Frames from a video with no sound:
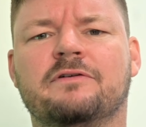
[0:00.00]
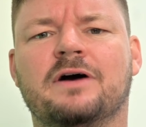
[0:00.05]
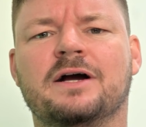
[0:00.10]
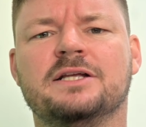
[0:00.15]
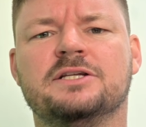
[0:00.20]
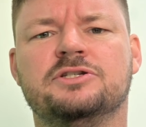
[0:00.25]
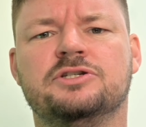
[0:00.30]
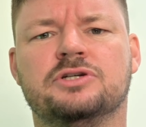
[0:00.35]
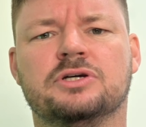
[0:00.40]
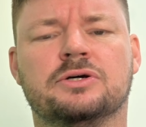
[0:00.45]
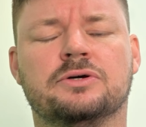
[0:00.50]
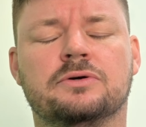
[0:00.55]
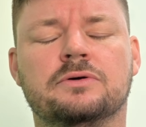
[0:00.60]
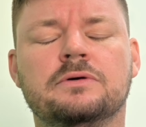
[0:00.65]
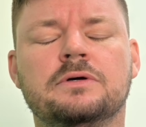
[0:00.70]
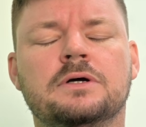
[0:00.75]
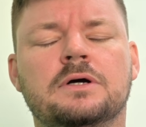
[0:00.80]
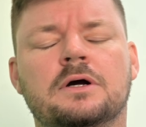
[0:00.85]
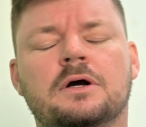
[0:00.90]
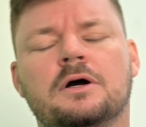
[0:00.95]
I
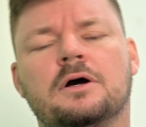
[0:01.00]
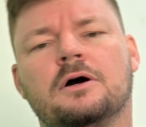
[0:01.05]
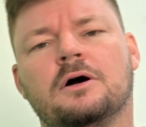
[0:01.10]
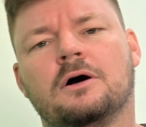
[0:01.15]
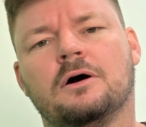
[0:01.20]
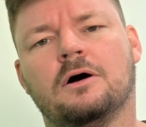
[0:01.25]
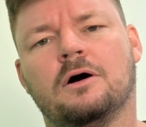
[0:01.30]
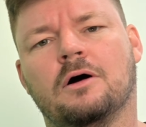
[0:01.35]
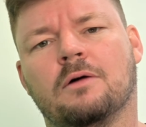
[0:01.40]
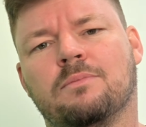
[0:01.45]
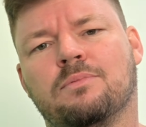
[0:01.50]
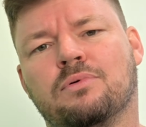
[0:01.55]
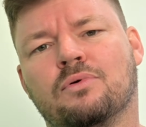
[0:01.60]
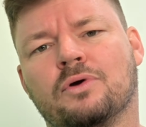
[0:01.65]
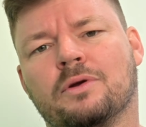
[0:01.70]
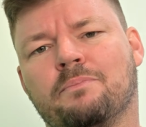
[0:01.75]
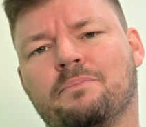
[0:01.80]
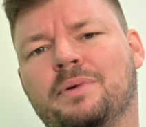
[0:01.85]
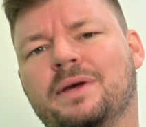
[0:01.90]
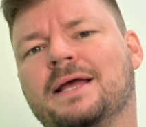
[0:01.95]
do, I'll
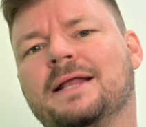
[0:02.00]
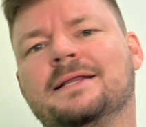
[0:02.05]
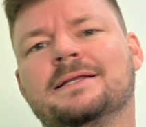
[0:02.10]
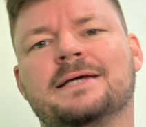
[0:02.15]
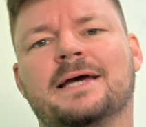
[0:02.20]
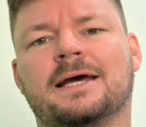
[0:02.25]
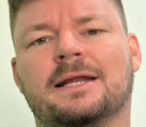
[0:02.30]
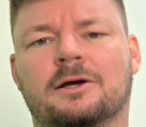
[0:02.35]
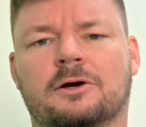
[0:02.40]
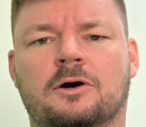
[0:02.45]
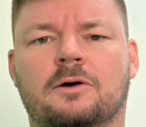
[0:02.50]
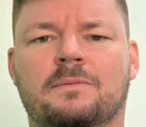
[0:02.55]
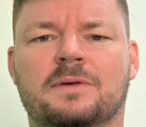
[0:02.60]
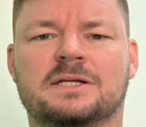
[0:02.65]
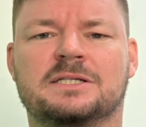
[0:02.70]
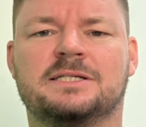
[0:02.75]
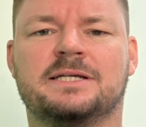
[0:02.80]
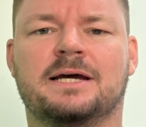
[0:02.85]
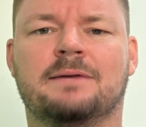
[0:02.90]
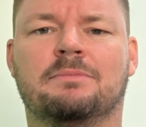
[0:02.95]
put a pin down in the
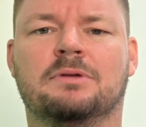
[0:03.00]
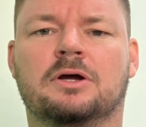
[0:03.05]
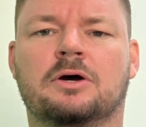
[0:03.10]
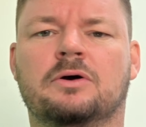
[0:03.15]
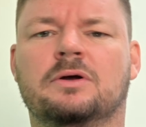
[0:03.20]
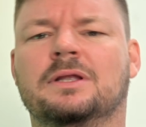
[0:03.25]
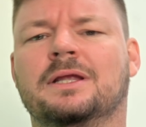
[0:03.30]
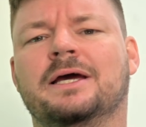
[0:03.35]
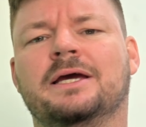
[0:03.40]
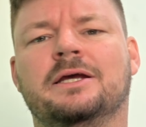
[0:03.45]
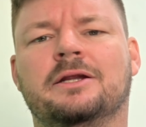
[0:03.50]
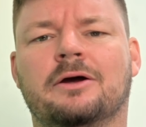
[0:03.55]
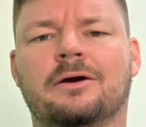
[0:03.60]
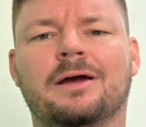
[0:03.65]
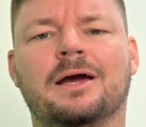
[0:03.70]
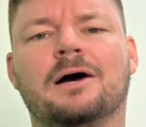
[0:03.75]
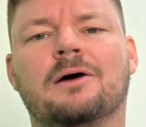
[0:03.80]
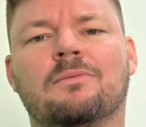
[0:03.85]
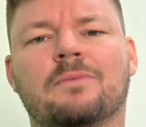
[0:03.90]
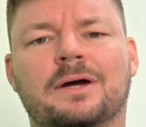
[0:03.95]
comments down below and let you know
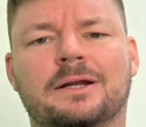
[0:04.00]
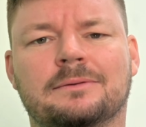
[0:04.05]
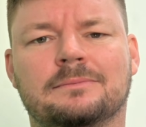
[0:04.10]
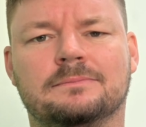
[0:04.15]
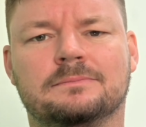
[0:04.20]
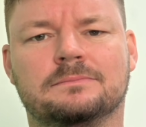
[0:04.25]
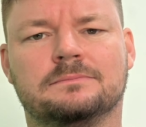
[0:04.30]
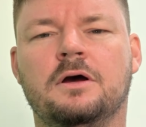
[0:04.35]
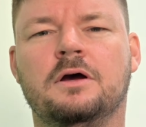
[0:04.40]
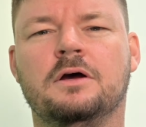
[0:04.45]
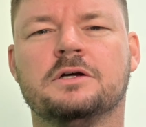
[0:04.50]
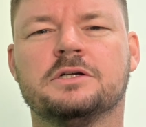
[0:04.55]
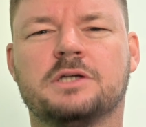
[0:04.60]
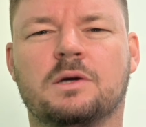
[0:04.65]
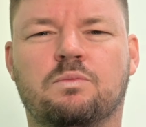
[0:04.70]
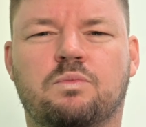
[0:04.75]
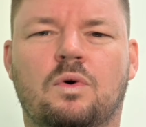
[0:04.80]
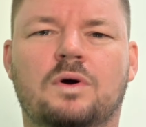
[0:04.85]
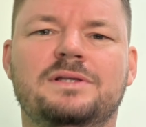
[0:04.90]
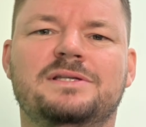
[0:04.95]
how it went.
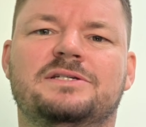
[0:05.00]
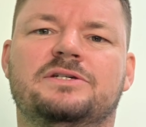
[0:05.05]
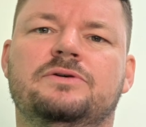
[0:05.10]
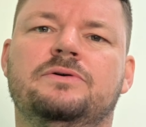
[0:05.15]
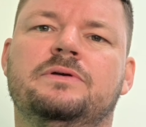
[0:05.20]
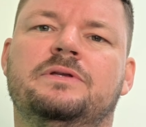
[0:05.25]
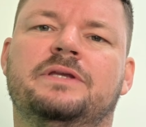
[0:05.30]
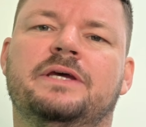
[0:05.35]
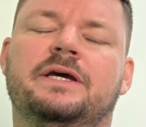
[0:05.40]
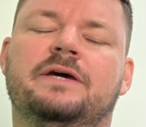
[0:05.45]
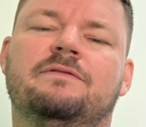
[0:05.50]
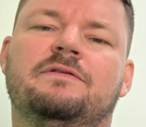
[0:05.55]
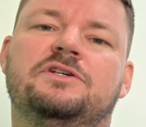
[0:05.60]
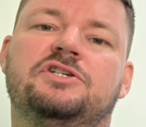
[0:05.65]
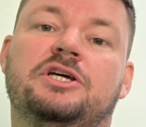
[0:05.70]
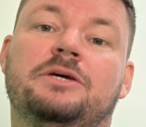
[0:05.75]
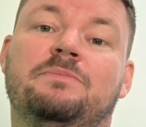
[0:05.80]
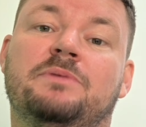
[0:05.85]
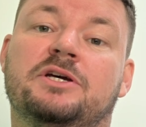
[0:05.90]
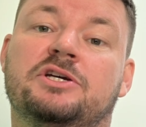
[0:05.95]
So what do you think of the
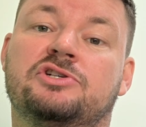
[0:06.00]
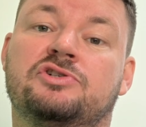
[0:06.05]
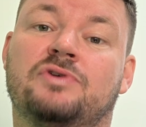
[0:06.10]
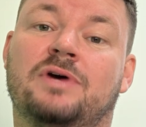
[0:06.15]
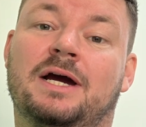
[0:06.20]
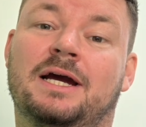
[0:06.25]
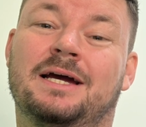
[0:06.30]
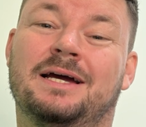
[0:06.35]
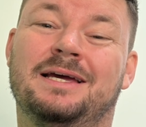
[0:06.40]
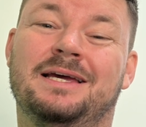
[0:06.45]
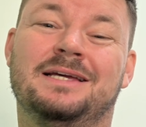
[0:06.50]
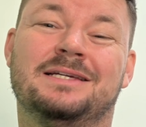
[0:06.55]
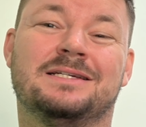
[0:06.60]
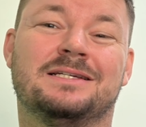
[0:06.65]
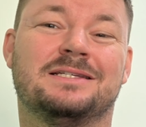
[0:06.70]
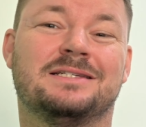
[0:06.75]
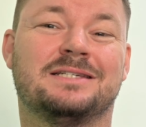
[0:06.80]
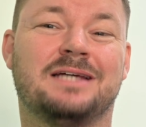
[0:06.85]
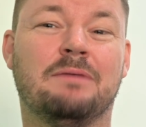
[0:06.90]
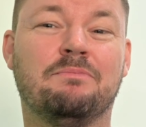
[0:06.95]
GPS tracker? Is
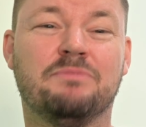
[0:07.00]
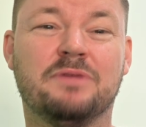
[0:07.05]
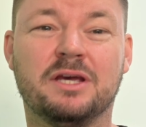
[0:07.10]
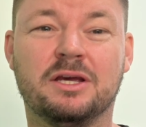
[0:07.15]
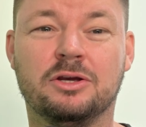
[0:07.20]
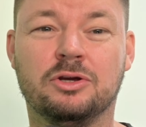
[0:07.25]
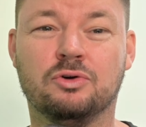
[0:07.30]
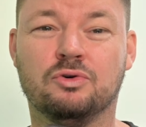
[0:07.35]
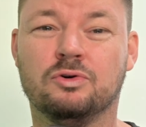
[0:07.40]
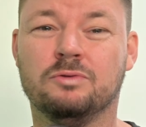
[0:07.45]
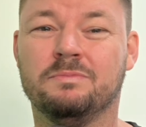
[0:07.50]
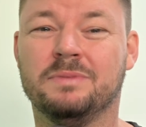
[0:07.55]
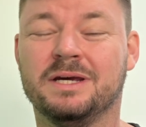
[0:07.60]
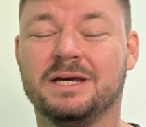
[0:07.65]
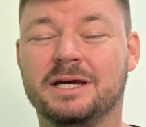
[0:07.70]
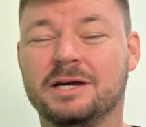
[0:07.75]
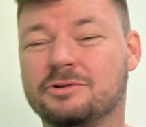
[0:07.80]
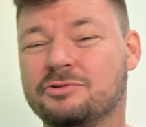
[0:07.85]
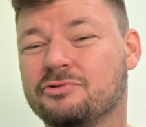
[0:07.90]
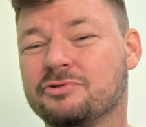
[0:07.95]
it something you would be
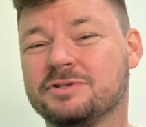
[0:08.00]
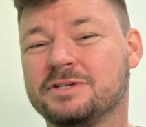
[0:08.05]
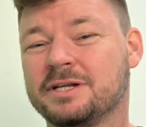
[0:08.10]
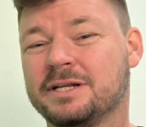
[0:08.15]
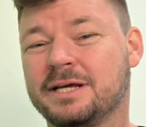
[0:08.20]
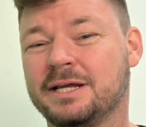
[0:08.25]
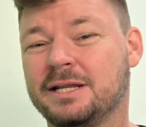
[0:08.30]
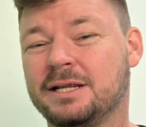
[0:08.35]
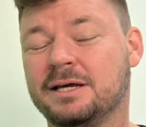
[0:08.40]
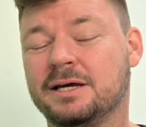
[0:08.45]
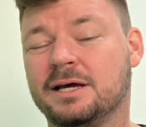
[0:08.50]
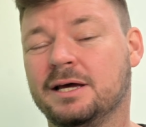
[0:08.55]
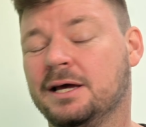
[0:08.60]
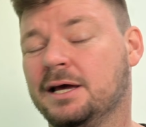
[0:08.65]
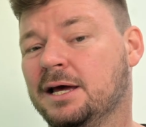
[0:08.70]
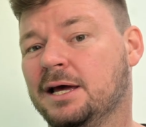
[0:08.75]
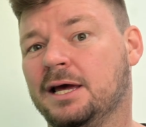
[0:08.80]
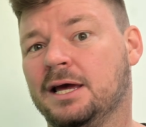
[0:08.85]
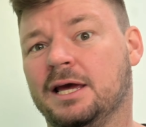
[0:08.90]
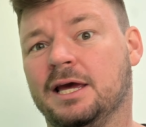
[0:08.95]
interested in?
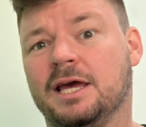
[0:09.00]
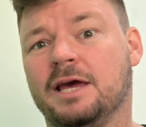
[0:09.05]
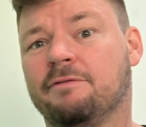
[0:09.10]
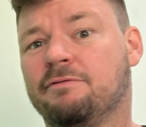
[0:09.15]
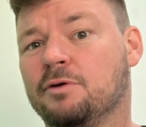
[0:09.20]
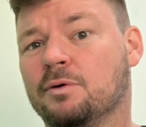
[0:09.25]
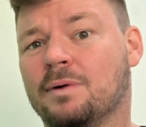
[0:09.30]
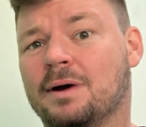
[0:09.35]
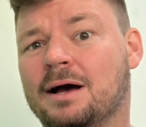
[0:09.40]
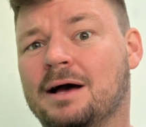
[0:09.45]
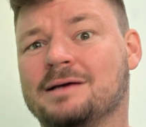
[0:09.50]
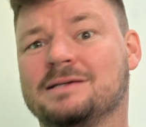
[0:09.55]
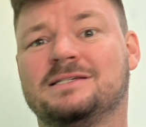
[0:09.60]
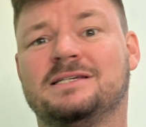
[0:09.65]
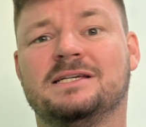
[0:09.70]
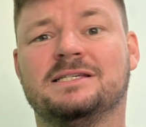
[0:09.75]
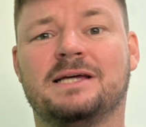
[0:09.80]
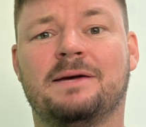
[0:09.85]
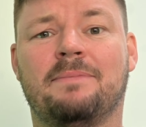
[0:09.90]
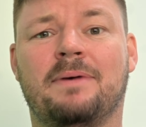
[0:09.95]
If you are,
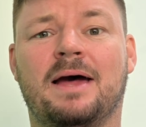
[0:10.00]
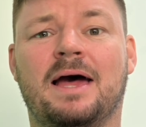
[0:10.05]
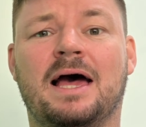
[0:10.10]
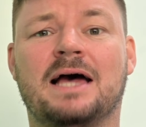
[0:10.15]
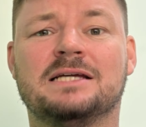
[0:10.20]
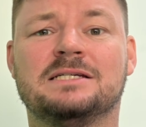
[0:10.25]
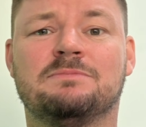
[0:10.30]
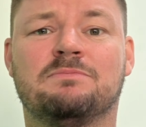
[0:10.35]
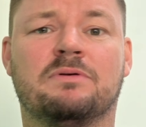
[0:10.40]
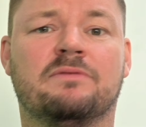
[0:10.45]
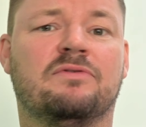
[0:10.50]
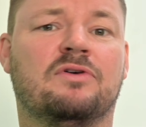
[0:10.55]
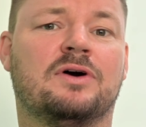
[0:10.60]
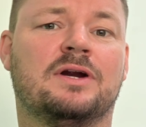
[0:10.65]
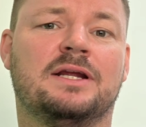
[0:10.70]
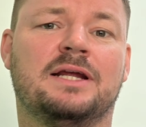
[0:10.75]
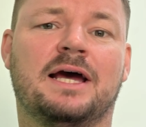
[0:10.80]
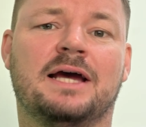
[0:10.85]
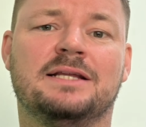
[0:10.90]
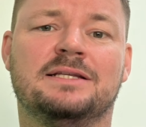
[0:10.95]
Sizzapp has
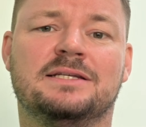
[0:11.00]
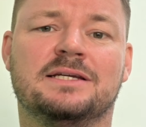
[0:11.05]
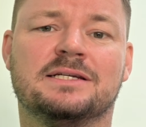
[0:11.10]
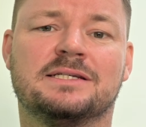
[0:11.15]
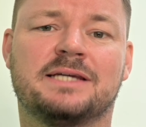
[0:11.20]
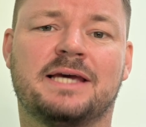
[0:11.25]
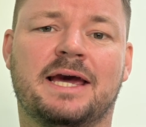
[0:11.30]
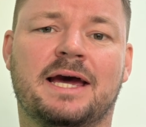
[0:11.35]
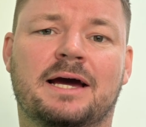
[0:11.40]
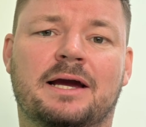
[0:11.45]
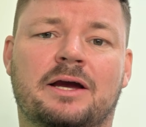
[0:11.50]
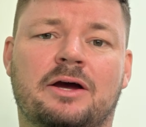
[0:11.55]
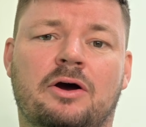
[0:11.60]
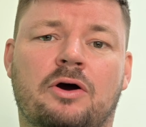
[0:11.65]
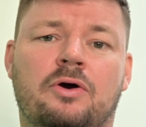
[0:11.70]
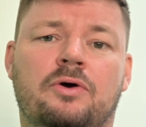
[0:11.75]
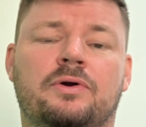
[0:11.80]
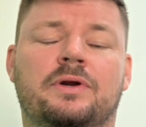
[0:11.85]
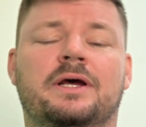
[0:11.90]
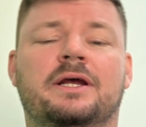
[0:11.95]
provided a discount
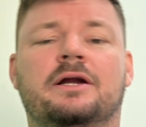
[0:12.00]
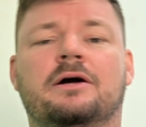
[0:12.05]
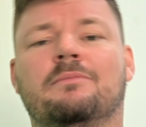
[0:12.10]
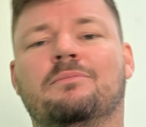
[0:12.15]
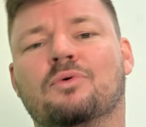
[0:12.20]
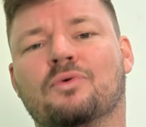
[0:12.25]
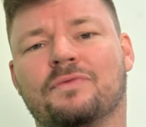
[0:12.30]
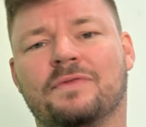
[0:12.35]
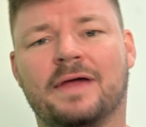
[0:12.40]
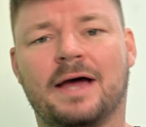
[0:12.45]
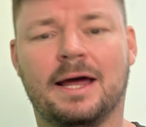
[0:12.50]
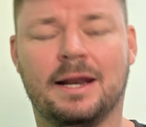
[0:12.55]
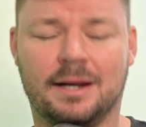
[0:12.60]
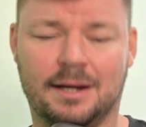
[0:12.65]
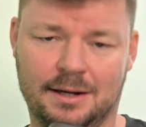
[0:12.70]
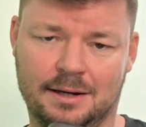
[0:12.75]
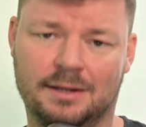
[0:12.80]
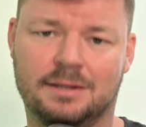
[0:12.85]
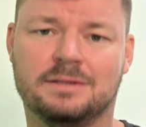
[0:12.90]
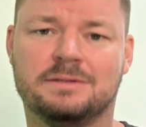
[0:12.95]
code and I'll put
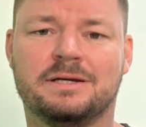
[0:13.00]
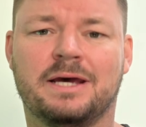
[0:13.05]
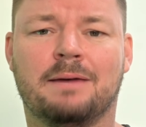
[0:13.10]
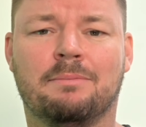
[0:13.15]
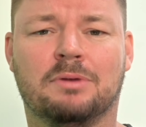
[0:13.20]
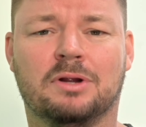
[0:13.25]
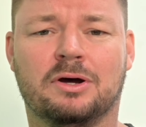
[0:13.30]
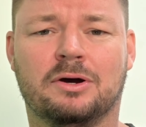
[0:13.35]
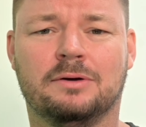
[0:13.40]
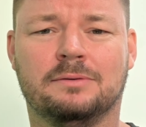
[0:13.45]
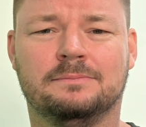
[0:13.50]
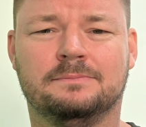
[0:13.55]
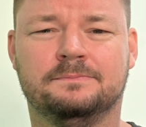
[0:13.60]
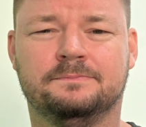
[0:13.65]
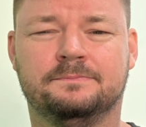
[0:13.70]
that down below.